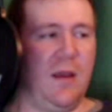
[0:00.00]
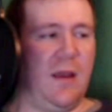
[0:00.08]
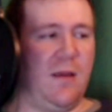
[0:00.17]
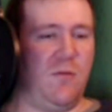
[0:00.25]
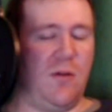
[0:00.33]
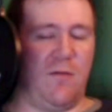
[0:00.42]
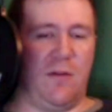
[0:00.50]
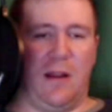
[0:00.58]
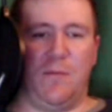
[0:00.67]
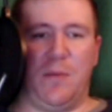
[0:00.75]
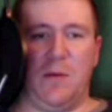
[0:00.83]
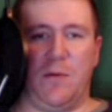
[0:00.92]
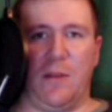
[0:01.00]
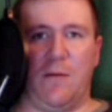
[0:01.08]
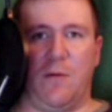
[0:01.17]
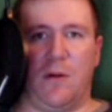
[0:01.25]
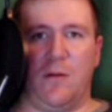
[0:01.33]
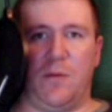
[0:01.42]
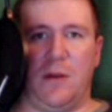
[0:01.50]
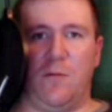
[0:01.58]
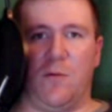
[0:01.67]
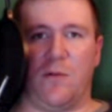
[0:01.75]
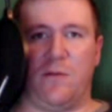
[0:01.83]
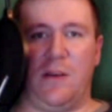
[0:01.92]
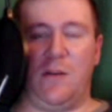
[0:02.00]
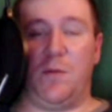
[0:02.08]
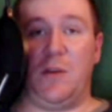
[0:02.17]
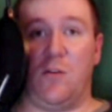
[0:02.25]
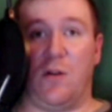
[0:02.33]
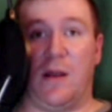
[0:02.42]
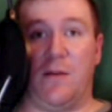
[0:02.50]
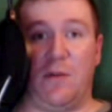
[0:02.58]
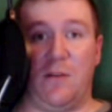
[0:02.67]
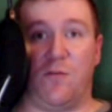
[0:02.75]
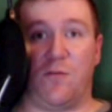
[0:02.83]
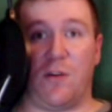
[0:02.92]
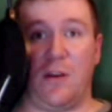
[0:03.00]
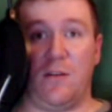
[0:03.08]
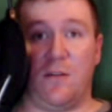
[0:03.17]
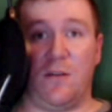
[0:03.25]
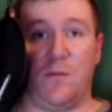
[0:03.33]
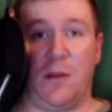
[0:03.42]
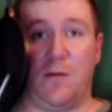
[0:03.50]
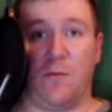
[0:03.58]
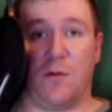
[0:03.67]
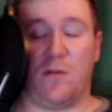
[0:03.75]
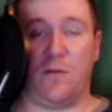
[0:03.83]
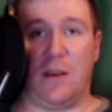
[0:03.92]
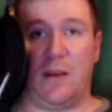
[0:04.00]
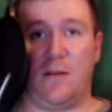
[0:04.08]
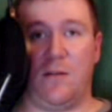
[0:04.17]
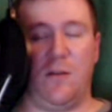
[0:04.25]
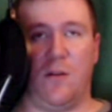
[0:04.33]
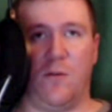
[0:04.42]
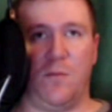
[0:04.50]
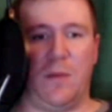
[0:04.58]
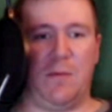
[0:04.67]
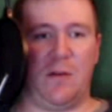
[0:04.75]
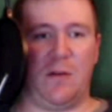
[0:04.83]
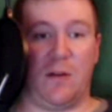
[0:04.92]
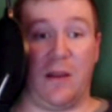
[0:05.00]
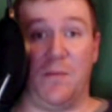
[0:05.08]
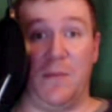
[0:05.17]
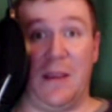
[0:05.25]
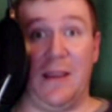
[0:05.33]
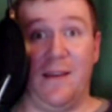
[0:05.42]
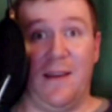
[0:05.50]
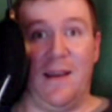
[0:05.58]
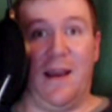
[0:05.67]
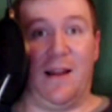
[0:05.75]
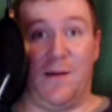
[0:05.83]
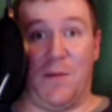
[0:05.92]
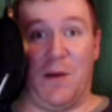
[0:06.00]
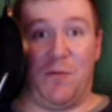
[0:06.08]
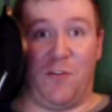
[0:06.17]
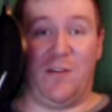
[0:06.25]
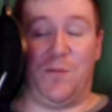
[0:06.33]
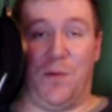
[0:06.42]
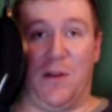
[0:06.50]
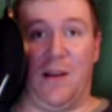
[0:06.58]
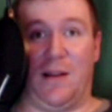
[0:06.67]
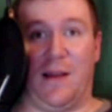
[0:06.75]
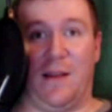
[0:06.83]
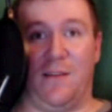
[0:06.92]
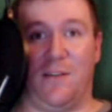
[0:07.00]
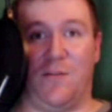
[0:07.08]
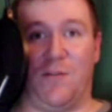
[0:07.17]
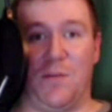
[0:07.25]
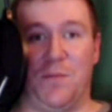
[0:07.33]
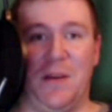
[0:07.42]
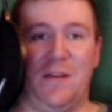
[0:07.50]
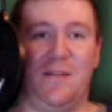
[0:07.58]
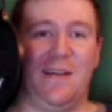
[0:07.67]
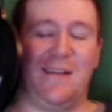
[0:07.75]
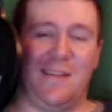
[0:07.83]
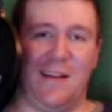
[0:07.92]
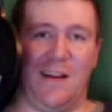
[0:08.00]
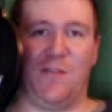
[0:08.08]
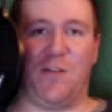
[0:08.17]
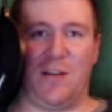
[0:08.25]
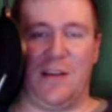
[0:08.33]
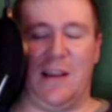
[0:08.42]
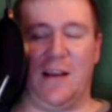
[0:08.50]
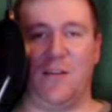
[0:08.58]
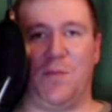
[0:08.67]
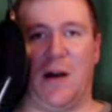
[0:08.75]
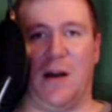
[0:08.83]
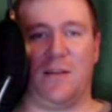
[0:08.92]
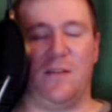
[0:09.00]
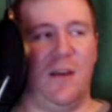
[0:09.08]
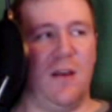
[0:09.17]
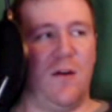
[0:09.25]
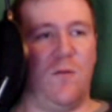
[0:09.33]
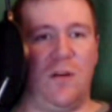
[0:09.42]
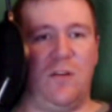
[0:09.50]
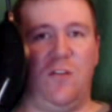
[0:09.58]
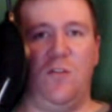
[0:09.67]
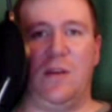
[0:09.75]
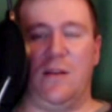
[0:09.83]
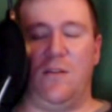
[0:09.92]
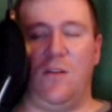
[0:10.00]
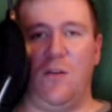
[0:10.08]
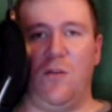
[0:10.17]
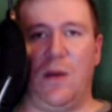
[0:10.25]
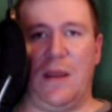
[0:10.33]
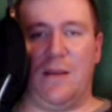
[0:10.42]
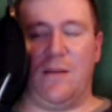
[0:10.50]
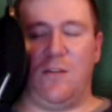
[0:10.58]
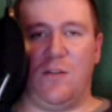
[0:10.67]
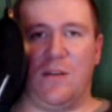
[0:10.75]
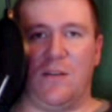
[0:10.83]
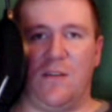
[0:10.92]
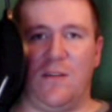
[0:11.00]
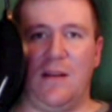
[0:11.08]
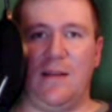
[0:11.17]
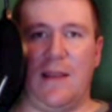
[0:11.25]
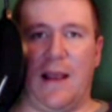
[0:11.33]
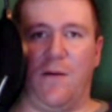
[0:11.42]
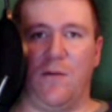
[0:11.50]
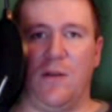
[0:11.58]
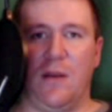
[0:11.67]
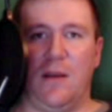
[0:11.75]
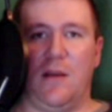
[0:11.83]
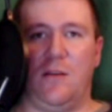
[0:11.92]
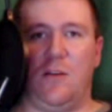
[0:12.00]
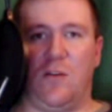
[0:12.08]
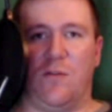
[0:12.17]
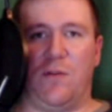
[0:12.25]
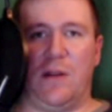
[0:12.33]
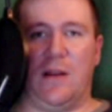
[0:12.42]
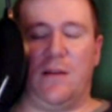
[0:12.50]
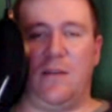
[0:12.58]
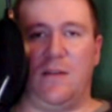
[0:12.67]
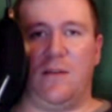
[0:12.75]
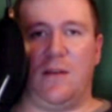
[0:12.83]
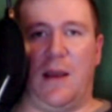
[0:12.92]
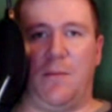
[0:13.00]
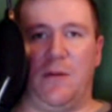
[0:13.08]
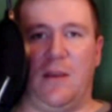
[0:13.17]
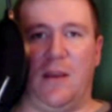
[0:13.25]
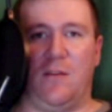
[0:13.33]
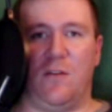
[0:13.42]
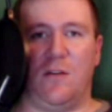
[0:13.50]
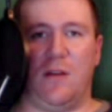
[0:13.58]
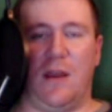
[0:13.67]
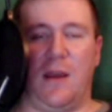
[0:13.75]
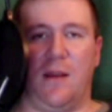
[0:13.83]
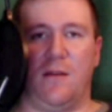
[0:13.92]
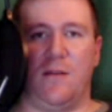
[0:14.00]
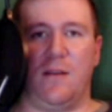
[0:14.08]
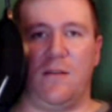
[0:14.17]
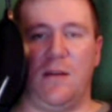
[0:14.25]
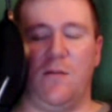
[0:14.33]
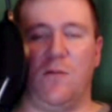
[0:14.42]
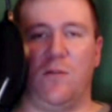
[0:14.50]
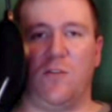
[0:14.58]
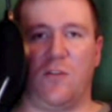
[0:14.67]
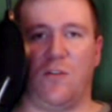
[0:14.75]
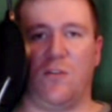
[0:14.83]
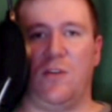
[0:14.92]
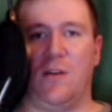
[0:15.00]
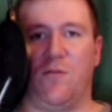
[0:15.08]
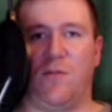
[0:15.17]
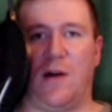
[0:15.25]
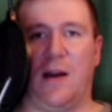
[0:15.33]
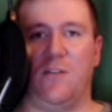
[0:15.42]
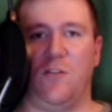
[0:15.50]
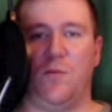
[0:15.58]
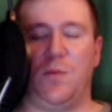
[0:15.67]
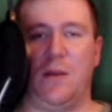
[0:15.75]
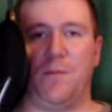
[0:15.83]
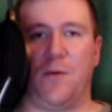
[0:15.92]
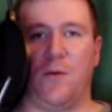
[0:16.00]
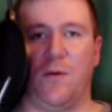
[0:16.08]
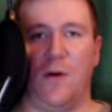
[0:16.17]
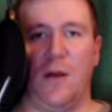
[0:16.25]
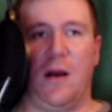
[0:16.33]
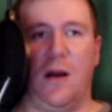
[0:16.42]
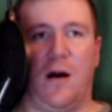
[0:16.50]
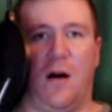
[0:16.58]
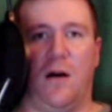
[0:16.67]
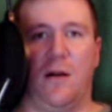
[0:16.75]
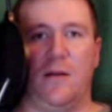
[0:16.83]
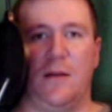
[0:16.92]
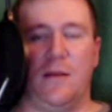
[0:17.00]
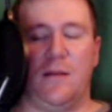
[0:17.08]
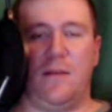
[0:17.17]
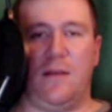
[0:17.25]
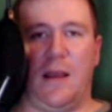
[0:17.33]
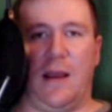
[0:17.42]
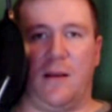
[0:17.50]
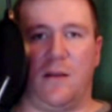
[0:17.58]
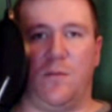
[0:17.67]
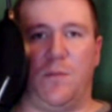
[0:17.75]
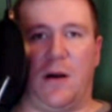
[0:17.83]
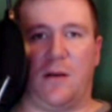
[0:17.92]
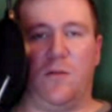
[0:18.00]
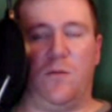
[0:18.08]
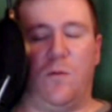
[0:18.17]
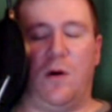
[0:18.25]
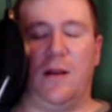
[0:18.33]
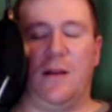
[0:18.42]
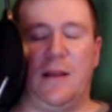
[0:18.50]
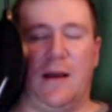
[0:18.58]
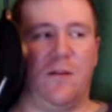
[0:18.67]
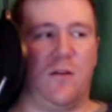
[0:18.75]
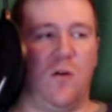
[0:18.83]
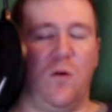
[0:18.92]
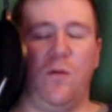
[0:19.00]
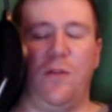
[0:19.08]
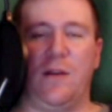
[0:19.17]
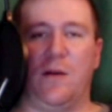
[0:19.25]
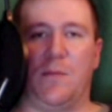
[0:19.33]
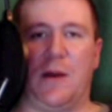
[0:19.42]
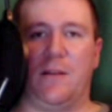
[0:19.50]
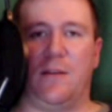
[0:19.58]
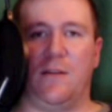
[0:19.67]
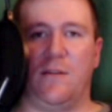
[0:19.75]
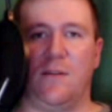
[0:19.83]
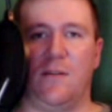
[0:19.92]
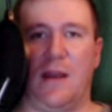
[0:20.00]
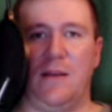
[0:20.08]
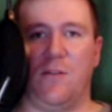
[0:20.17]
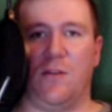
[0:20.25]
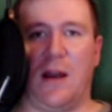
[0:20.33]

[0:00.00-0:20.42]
if you have a lot of people that want to play World of Tanks, but you don't have any friends to play World of Tanks, maybe you're like me, a lot of my friends play a lot of this stuff on PC instead of on the Xbox, what you can do is you could sit down, you could fill out this application, and this thing will search and find you people on the Xbox One. Now, the cool thing about this is that you